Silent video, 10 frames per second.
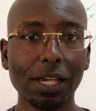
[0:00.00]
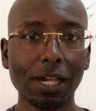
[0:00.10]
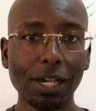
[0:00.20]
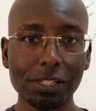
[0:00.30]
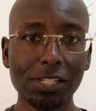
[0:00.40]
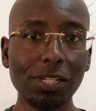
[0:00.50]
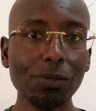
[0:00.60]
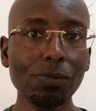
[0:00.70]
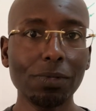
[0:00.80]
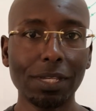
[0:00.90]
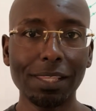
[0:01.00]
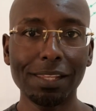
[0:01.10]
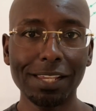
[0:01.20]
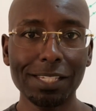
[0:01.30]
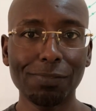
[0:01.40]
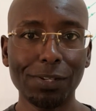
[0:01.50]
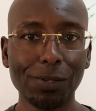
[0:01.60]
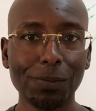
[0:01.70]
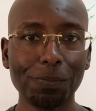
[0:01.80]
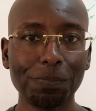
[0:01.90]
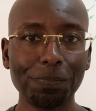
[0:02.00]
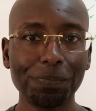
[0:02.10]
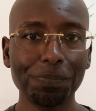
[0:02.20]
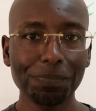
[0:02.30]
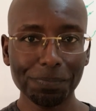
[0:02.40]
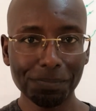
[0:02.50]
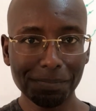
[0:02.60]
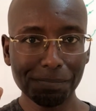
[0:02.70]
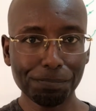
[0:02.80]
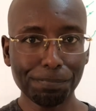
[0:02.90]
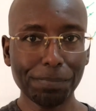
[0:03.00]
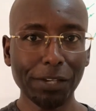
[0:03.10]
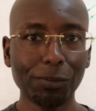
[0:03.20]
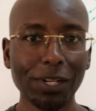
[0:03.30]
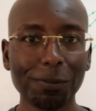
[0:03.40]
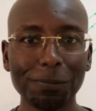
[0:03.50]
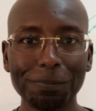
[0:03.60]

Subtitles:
I'll see you in the next video. Bye for now.